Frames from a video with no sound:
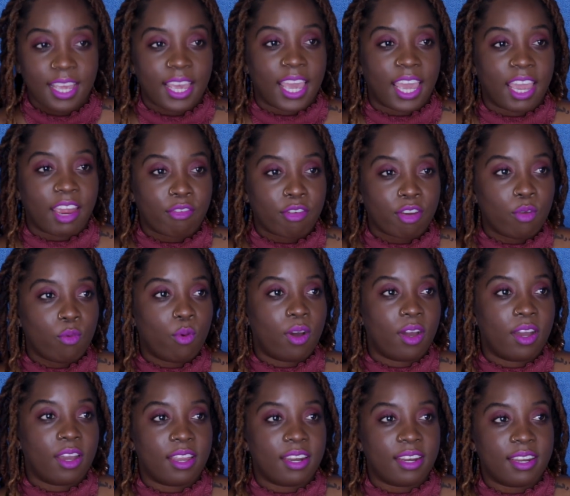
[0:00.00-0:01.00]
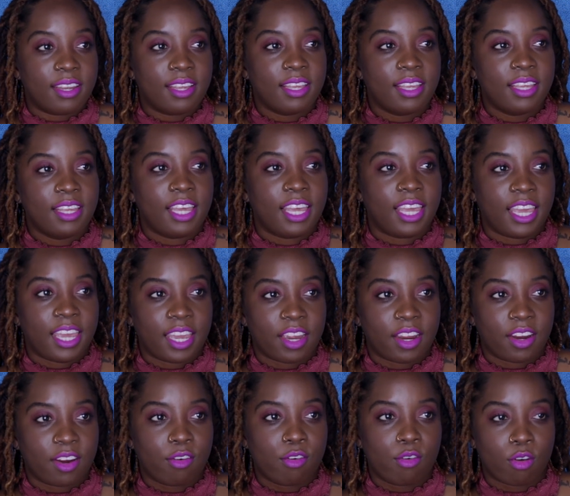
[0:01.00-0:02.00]
Everyone's
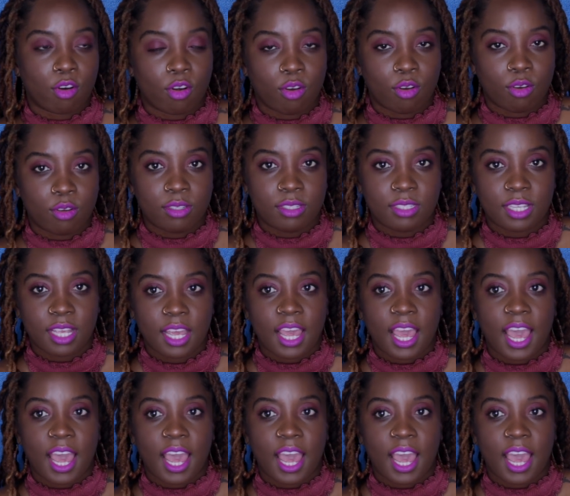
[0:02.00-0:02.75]
hair grows